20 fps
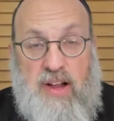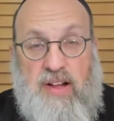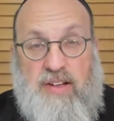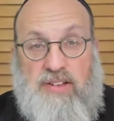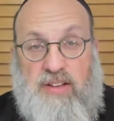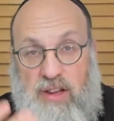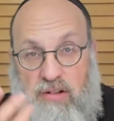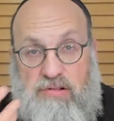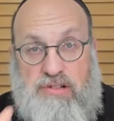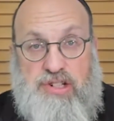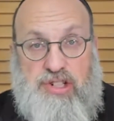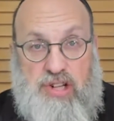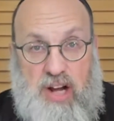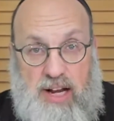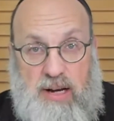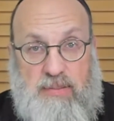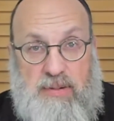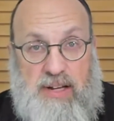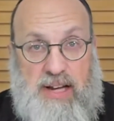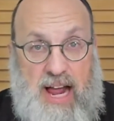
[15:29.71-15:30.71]
So the
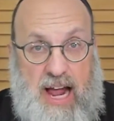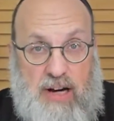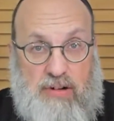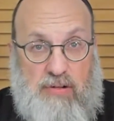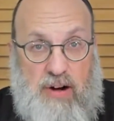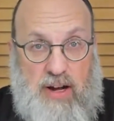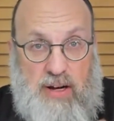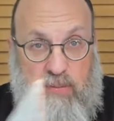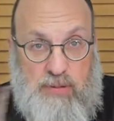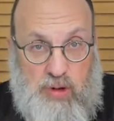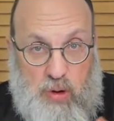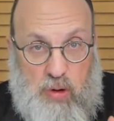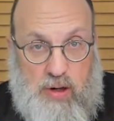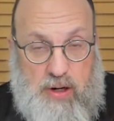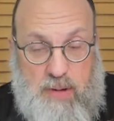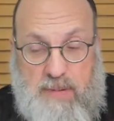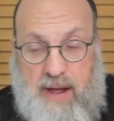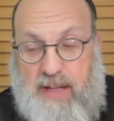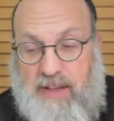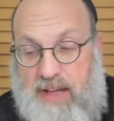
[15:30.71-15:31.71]
Rishonim and the Achrayim
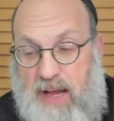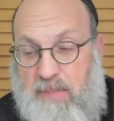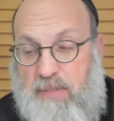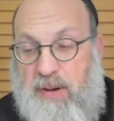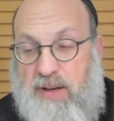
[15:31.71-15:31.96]
talk about that.